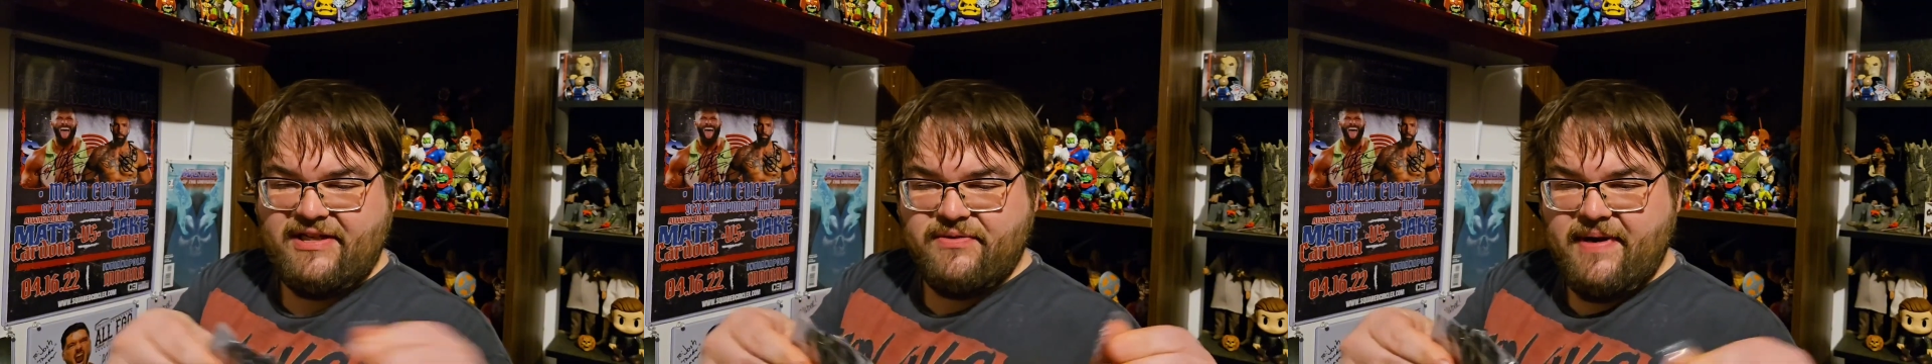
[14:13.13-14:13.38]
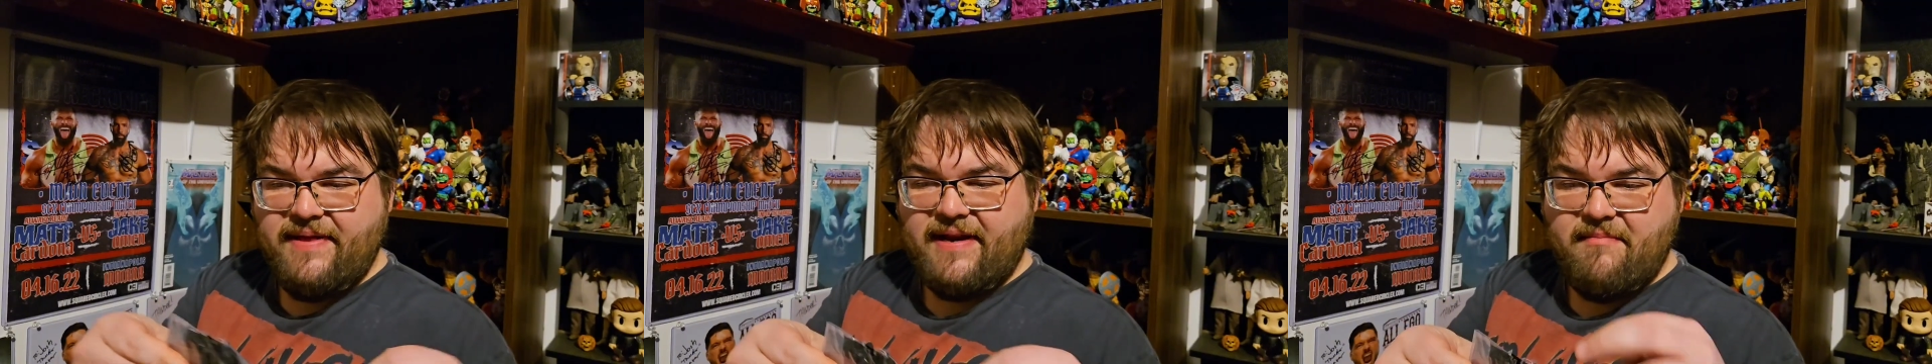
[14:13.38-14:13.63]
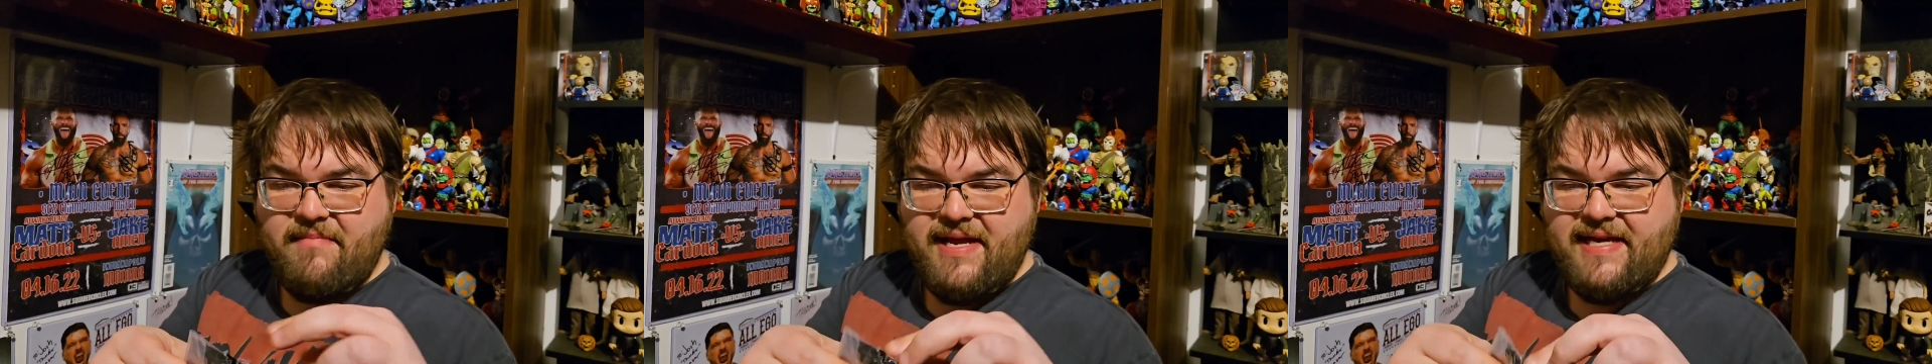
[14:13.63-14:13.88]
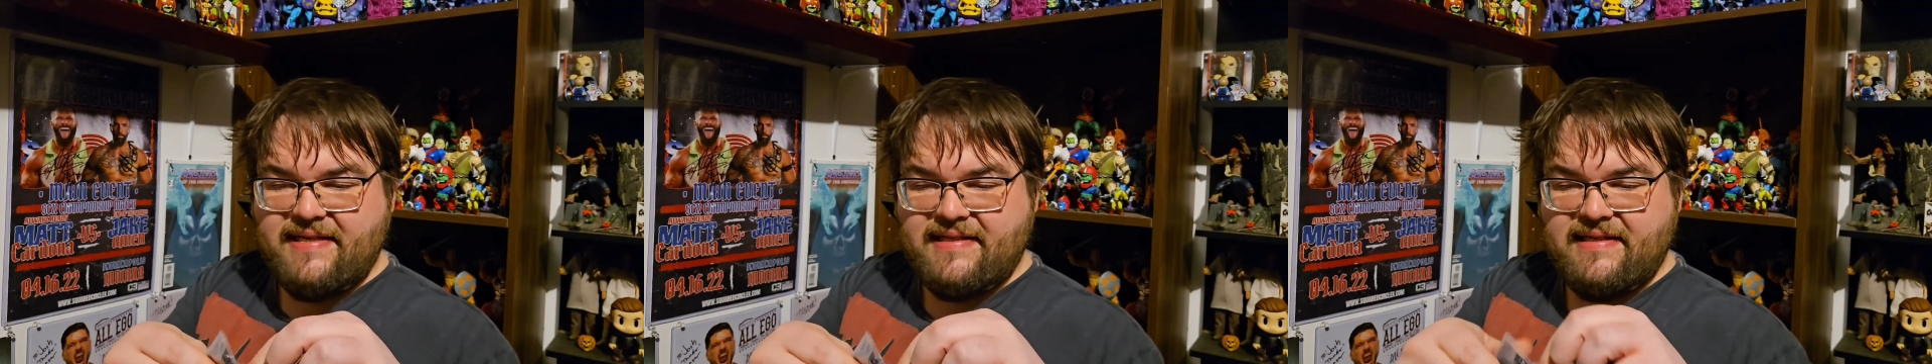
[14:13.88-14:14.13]
tray that I
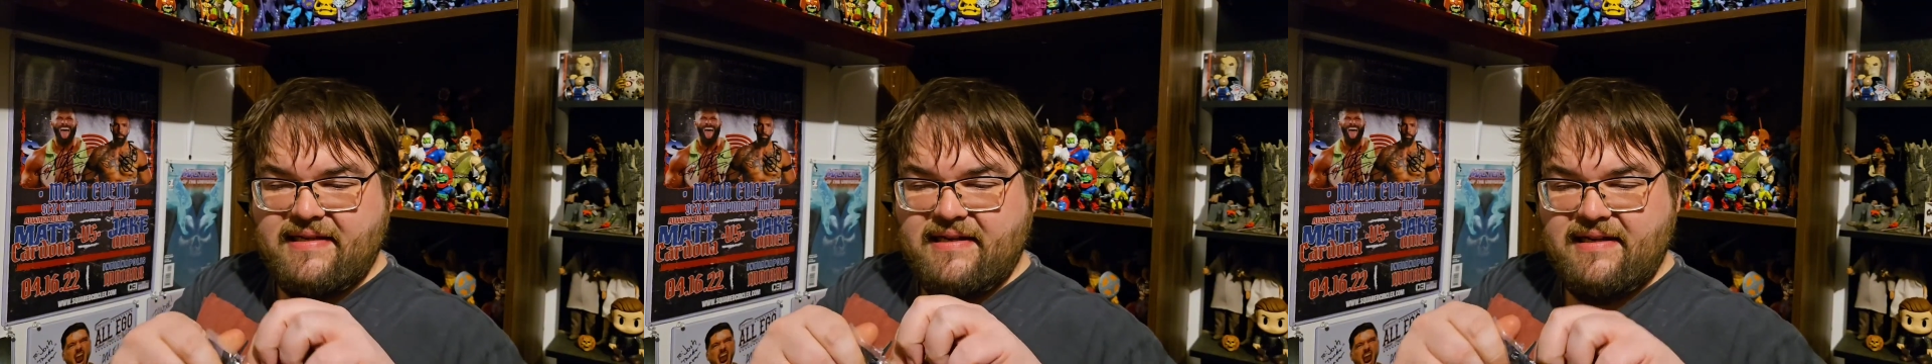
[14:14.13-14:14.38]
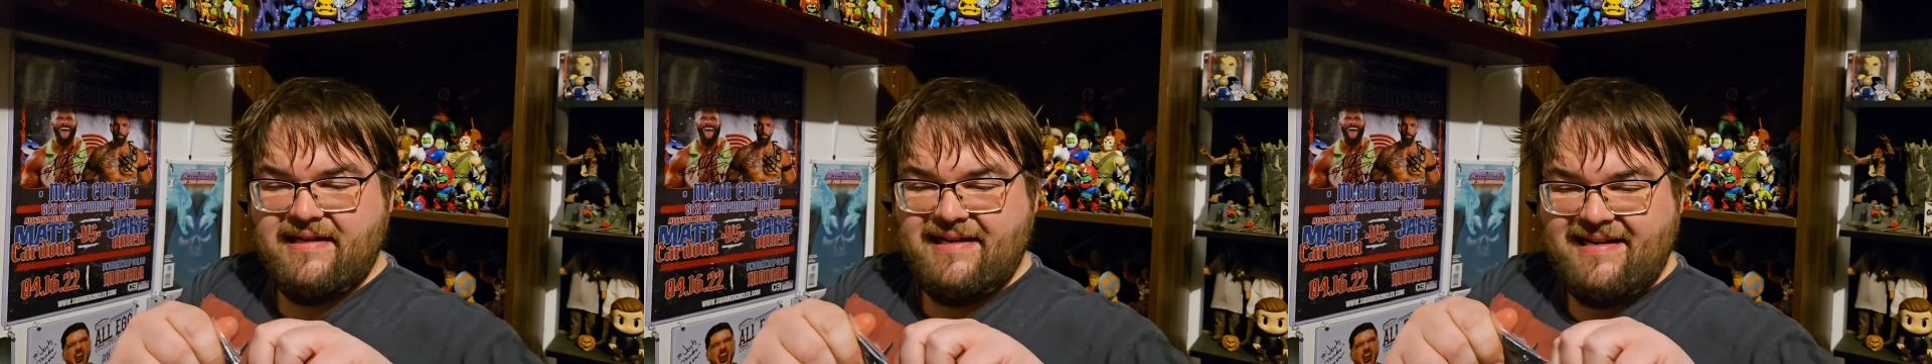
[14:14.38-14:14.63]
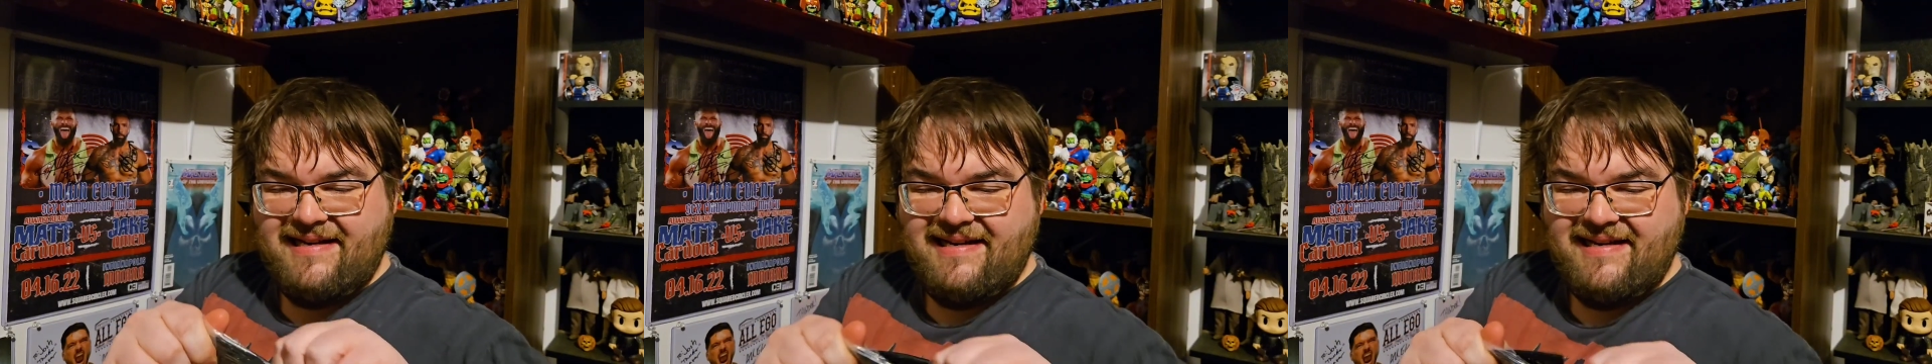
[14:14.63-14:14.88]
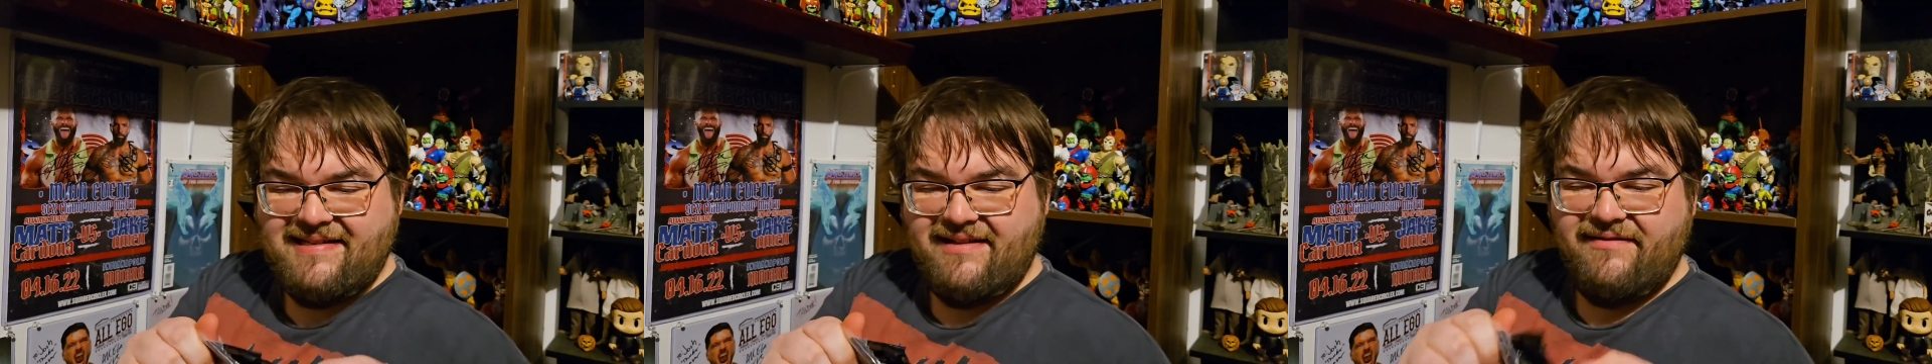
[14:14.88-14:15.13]
missed,
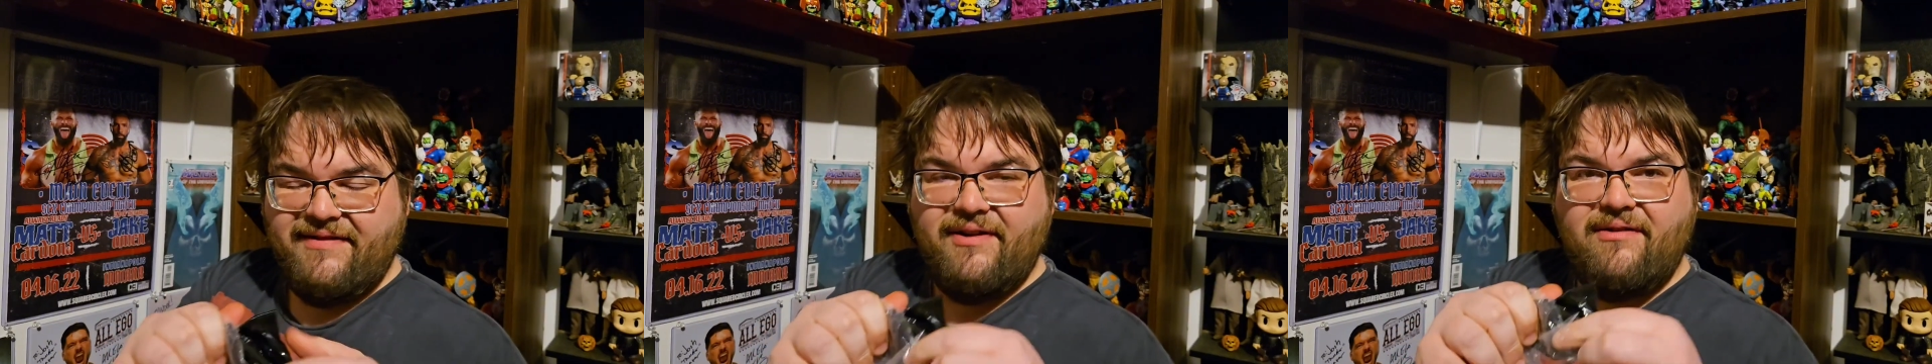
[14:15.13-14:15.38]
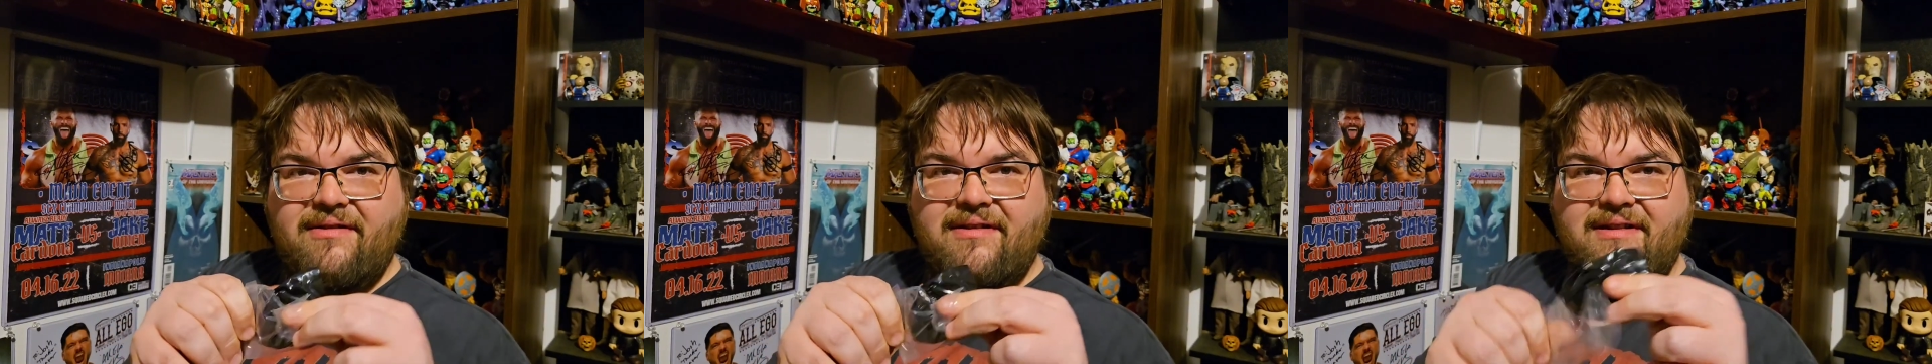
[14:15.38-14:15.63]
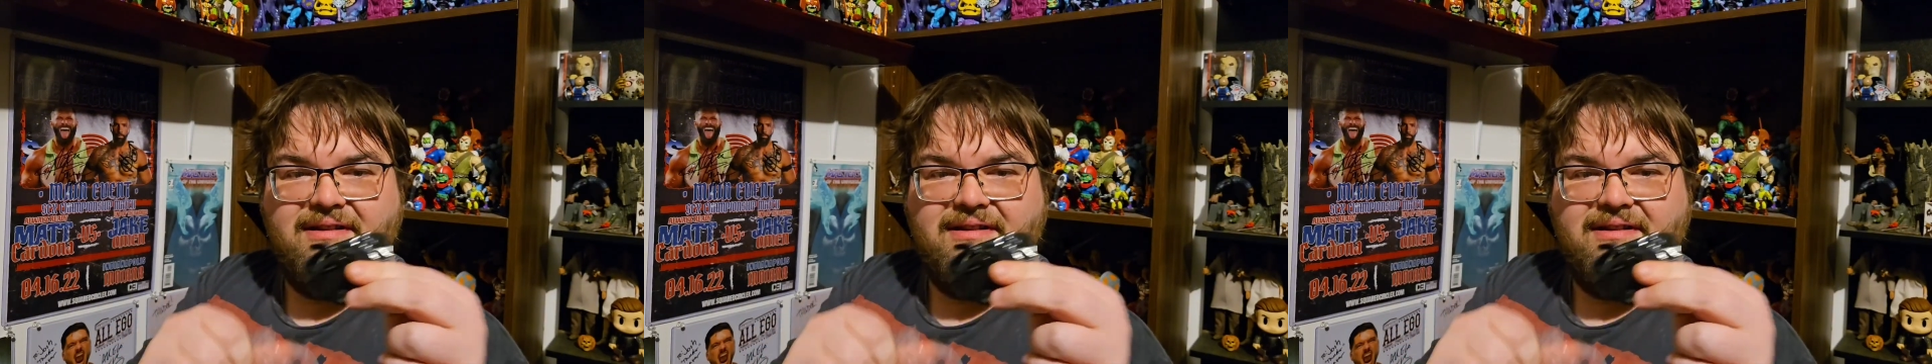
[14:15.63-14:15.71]
it's a little